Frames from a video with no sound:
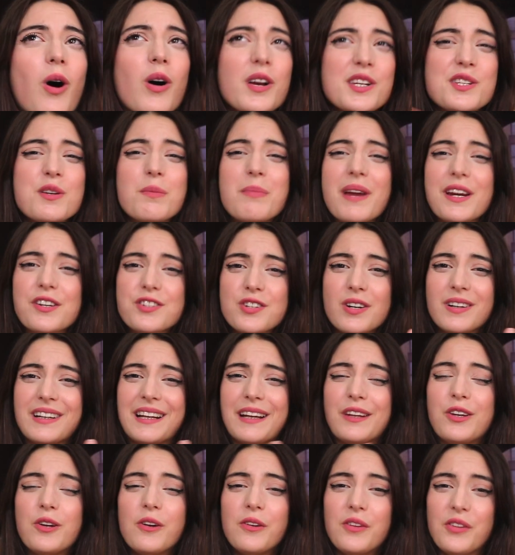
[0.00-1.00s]
Also make sure
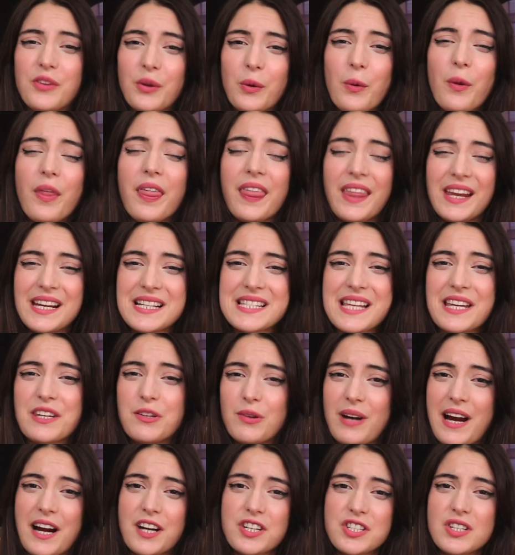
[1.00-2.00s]
that you do things that
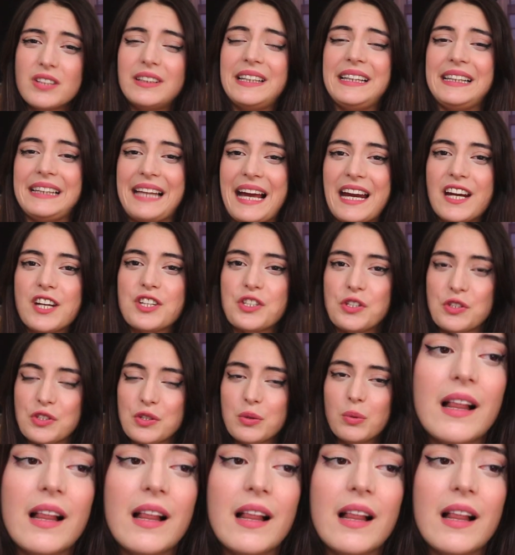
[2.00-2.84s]
you actually like to do.